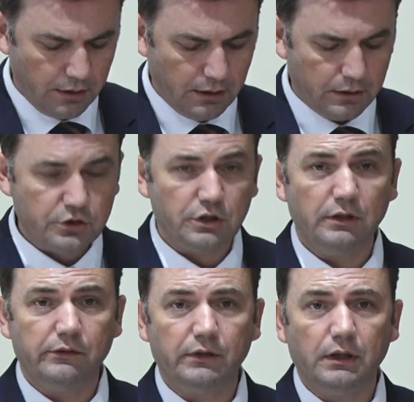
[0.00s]
She
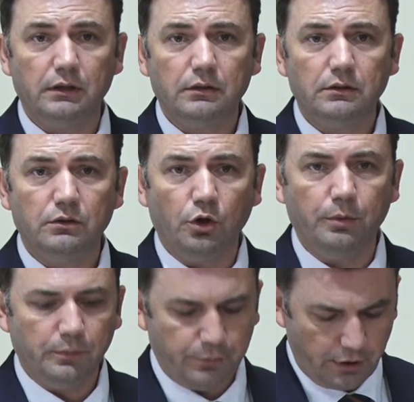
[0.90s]
is a
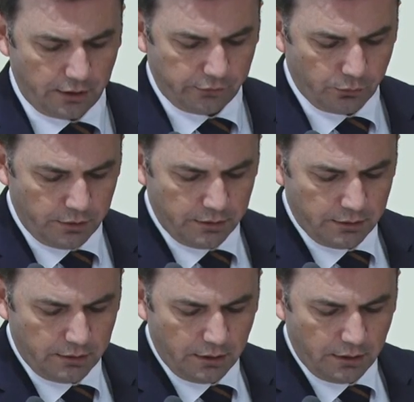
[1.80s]
Nobel Prize winner